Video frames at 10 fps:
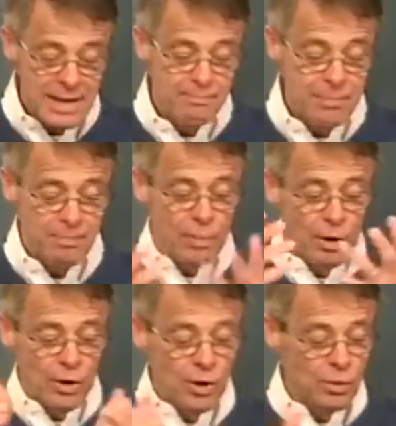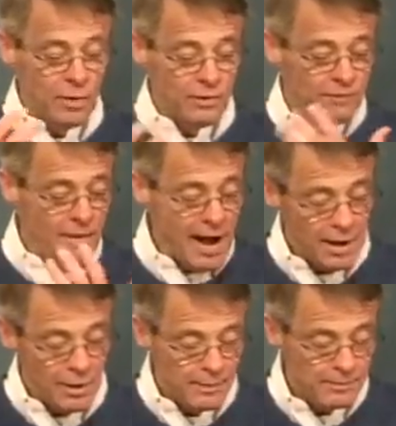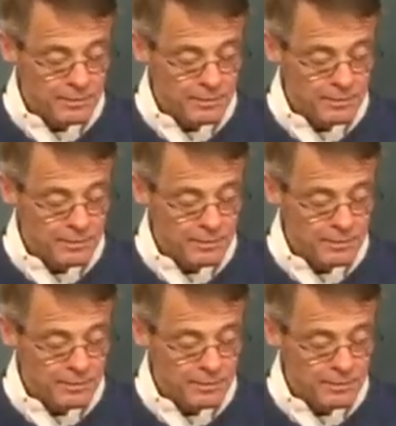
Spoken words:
have been burned with fire.